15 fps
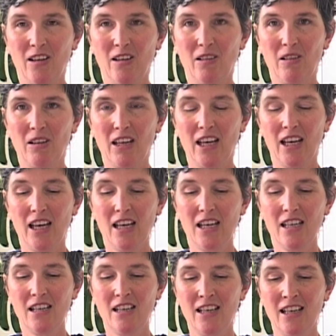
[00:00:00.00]

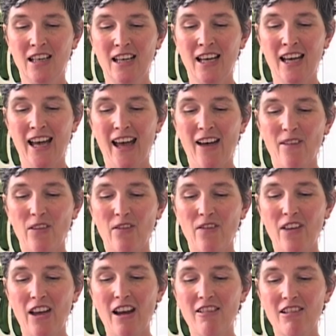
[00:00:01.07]
Okay, and the
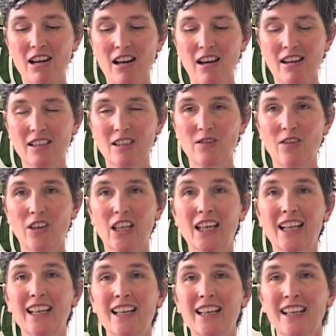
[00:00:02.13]
very last
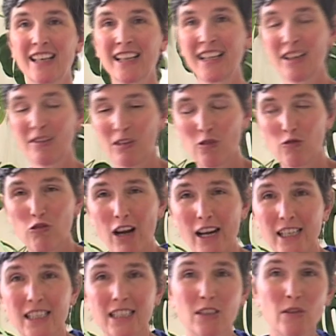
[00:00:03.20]
thing, we're
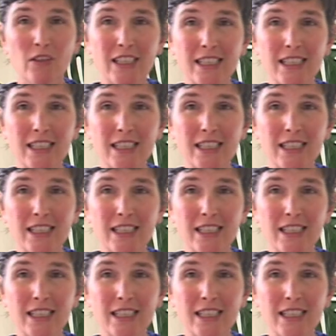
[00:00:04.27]
right to the